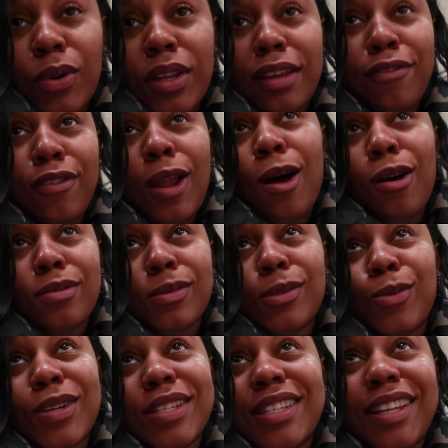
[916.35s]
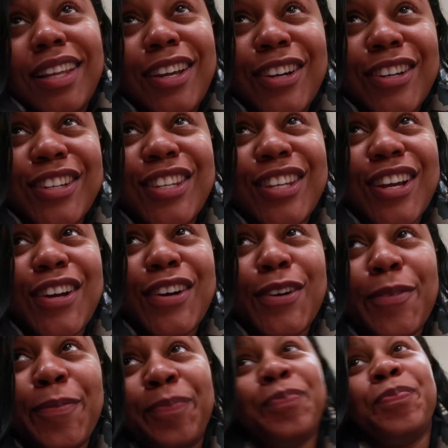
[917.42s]
only get vlogmas once a year
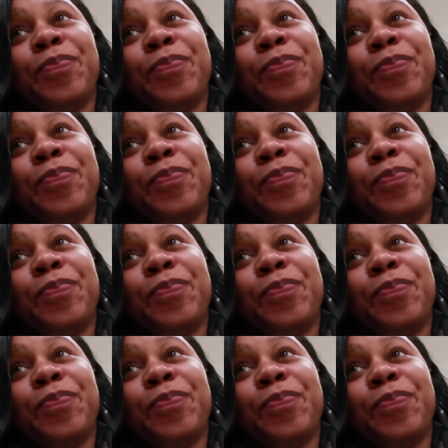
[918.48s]
so